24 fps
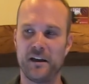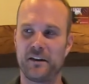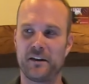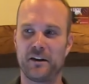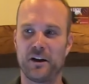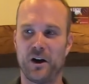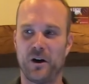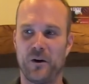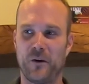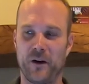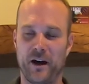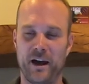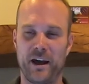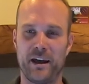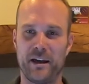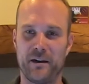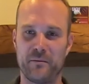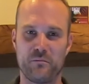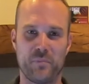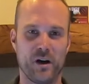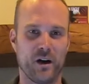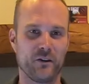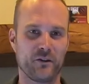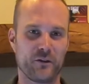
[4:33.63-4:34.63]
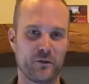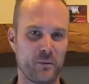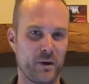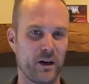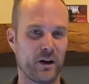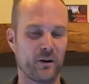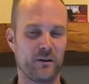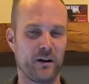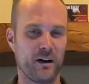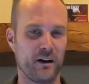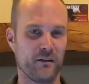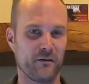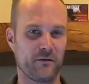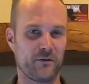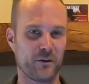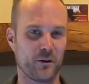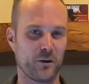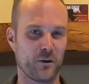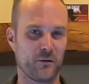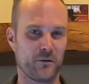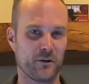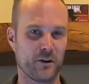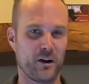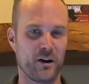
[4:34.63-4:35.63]
You know, hey, belts have been around
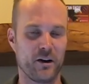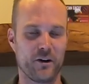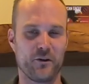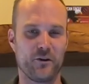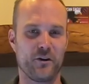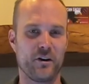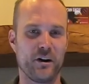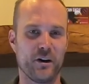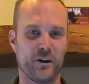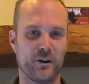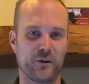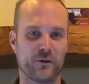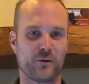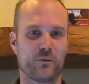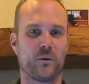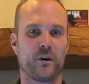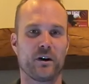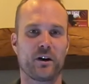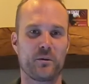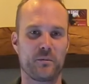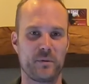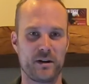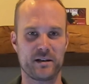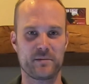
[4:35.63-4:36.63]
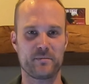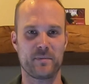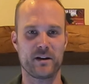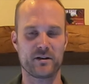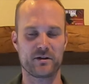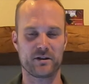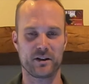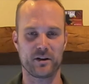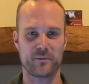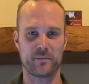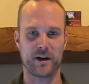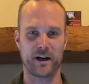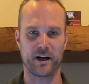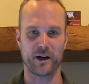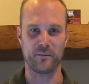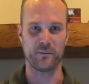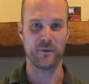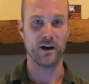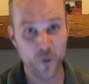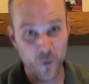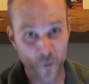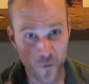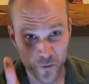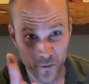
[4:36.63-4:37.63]
for over 100 years. What could be special about
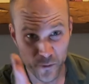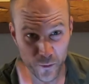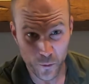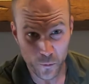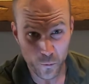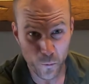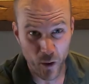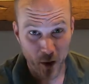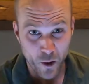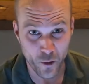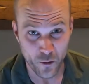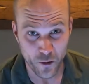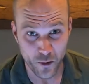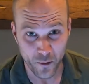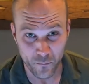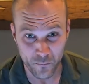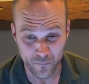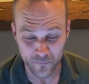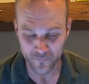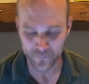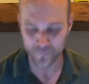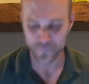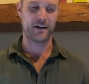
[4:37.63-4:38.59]
them? You're welcome.